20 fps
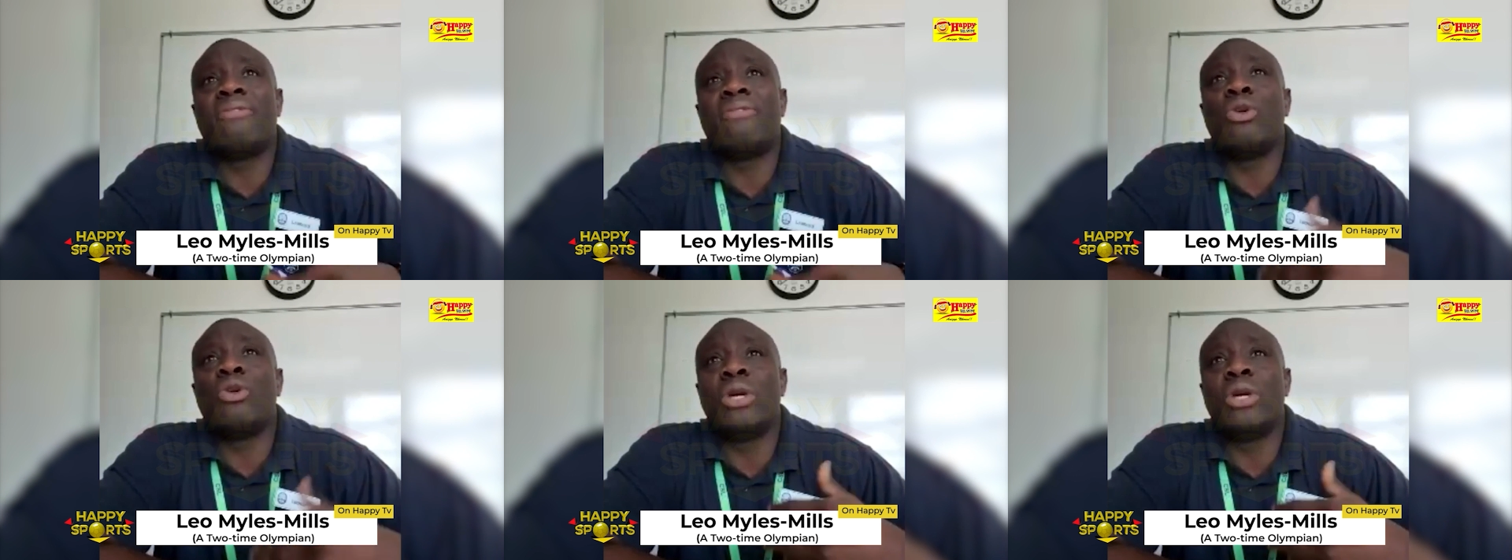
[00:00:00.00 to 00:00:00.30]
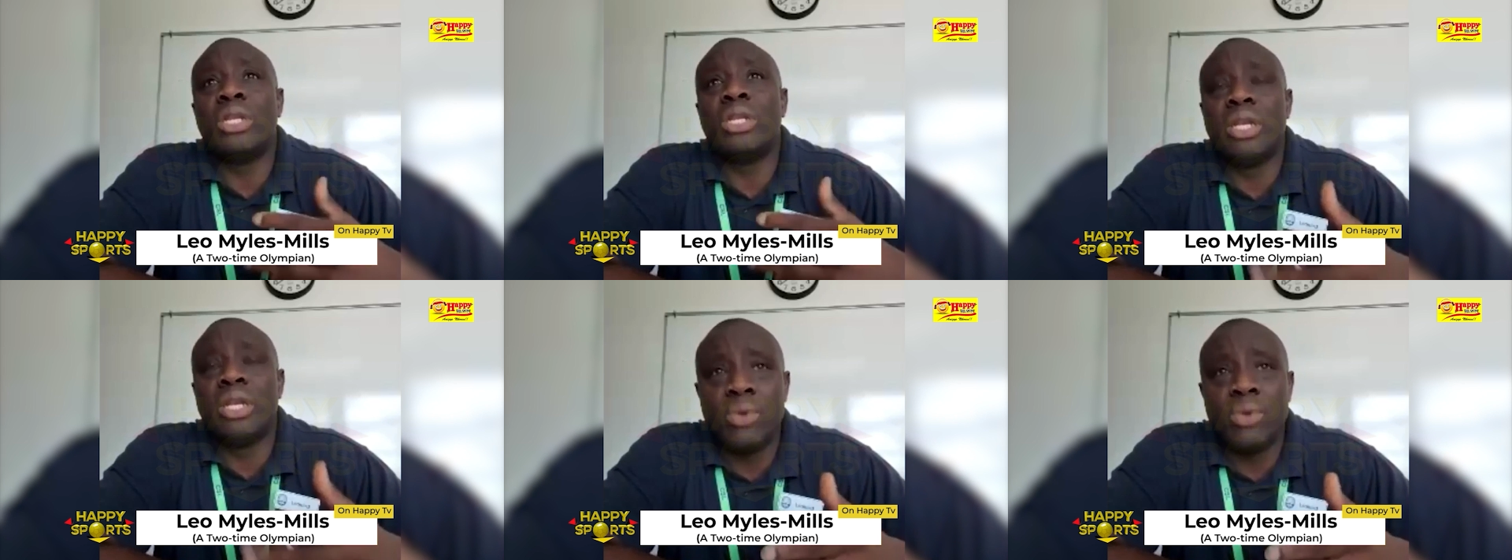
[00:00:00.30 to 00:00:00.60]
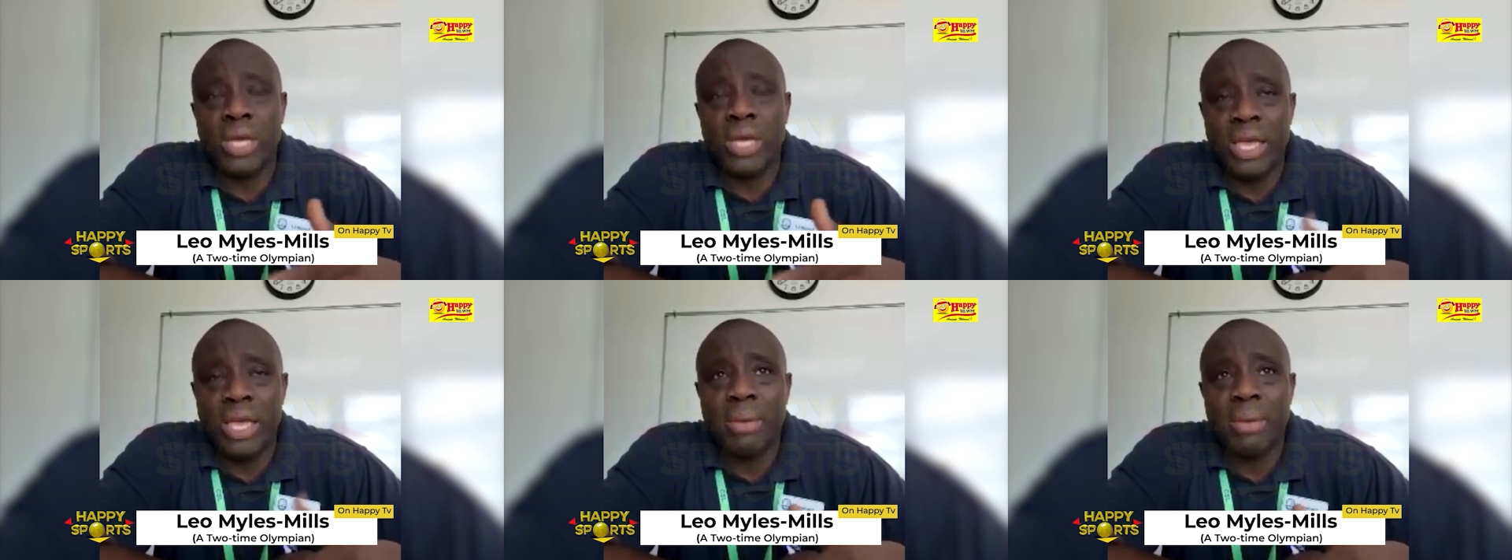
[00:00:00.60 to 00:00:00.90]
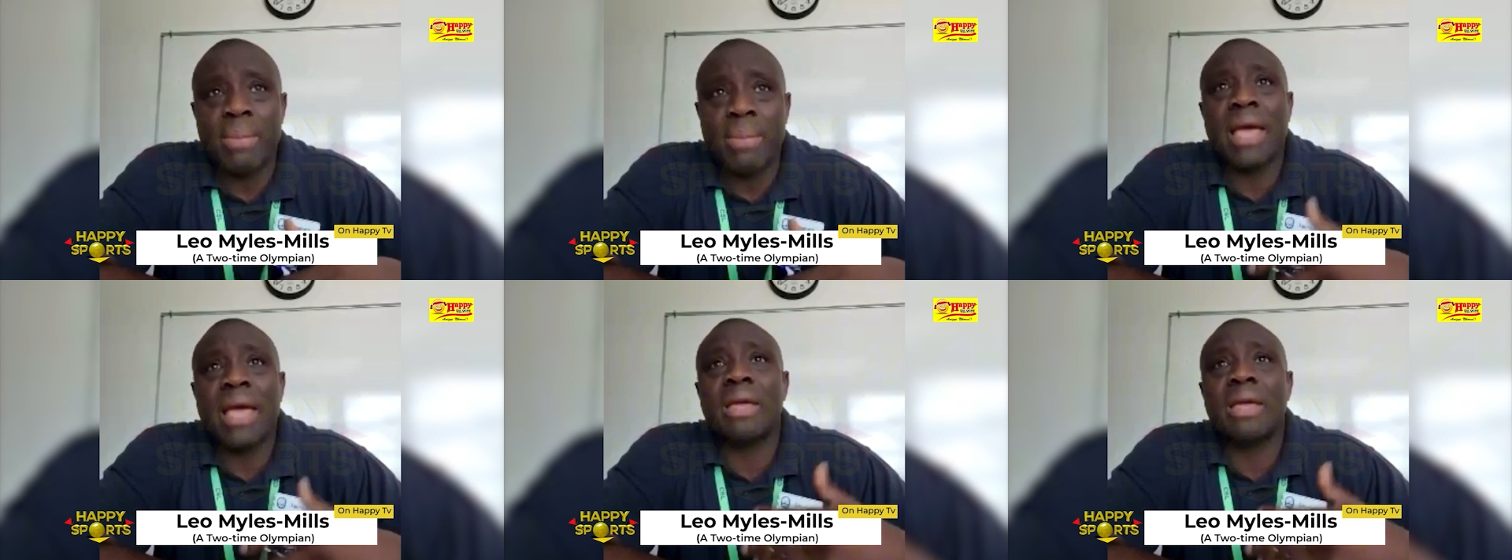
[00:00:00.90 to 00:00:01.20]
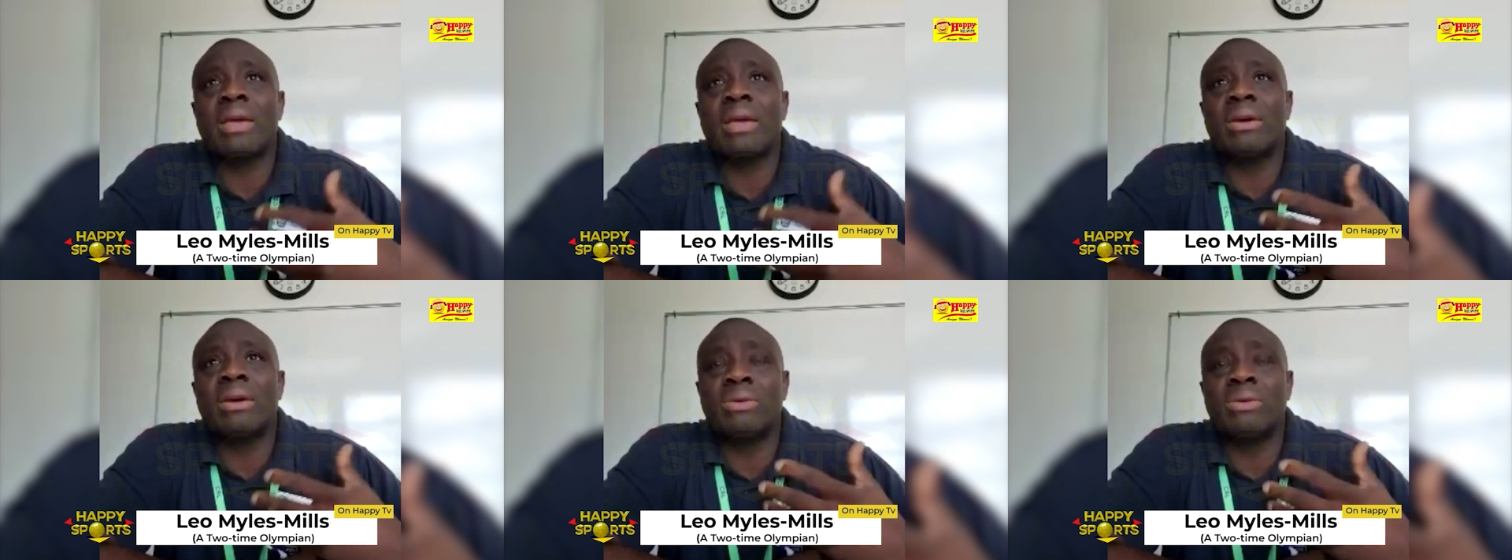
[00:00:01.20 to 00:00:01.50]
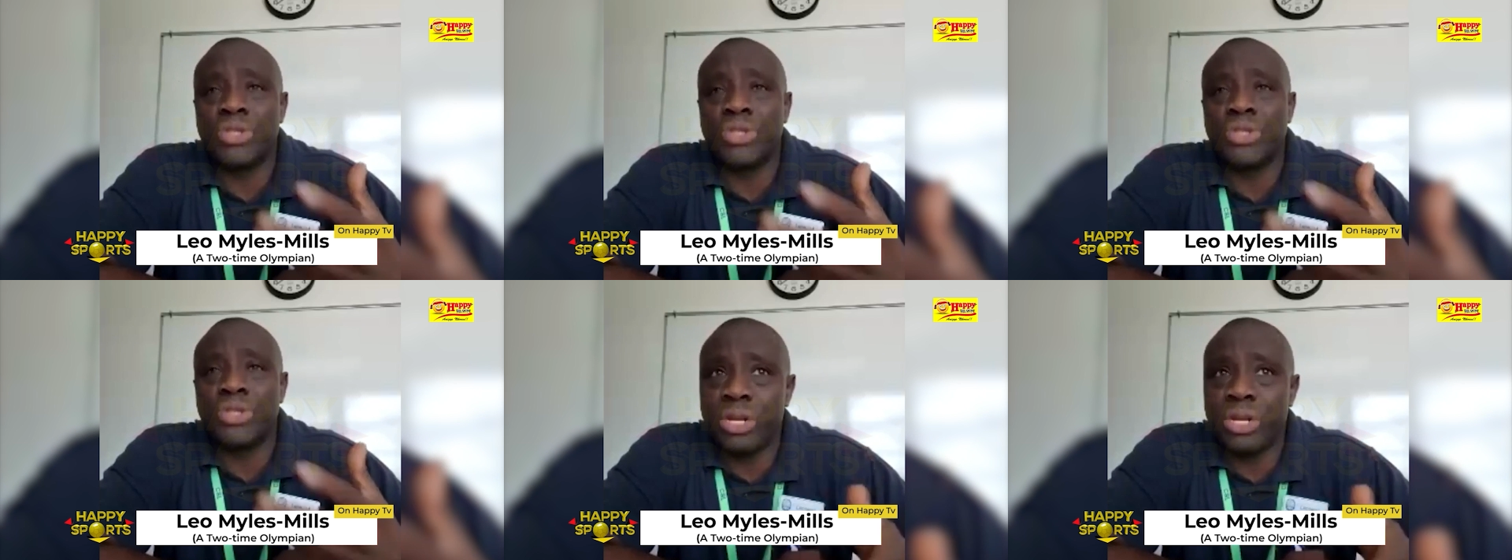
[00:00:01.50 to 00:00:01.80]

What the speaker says: And then the following day we came back